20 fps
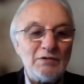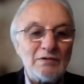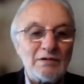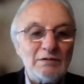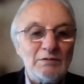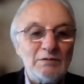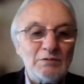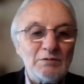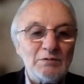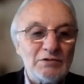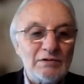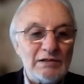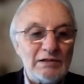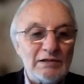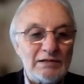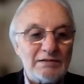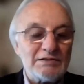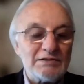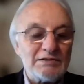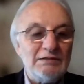possible
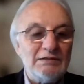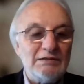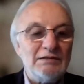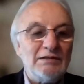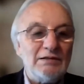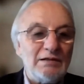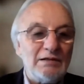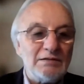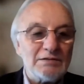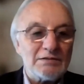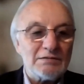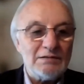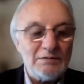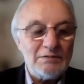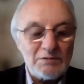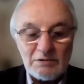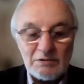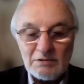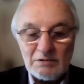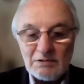benefits in terms of
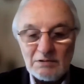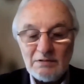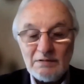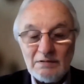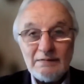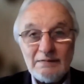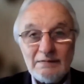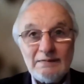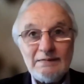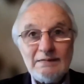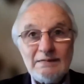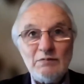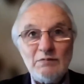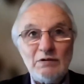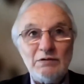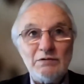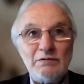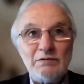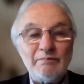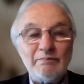reduction of the
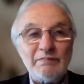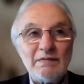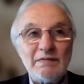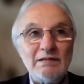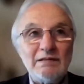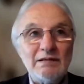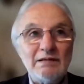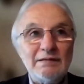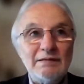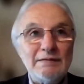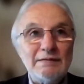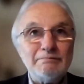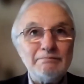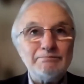interest rates.